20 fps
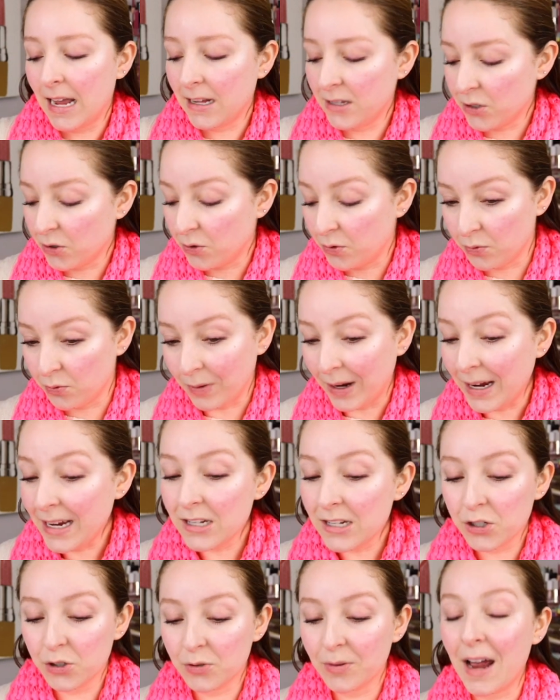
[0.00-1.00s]
It's a
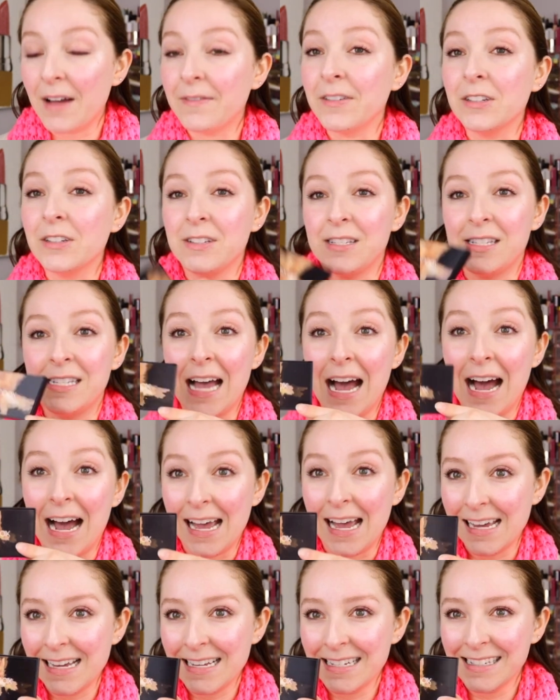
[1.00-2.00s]
great travel
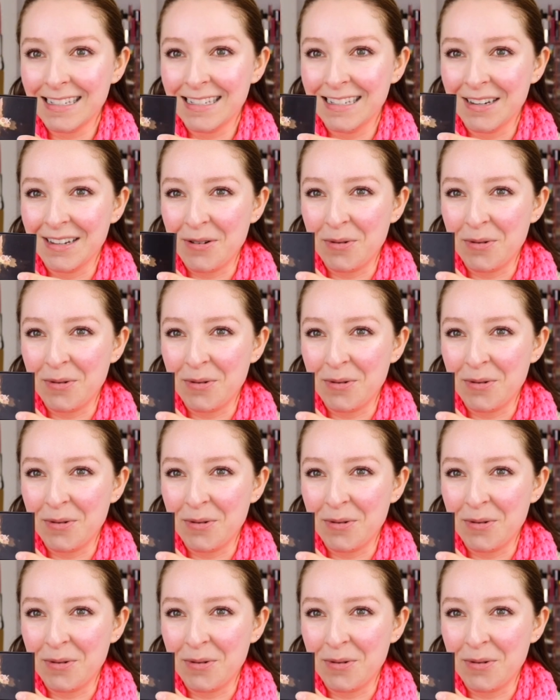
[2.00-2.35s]
size.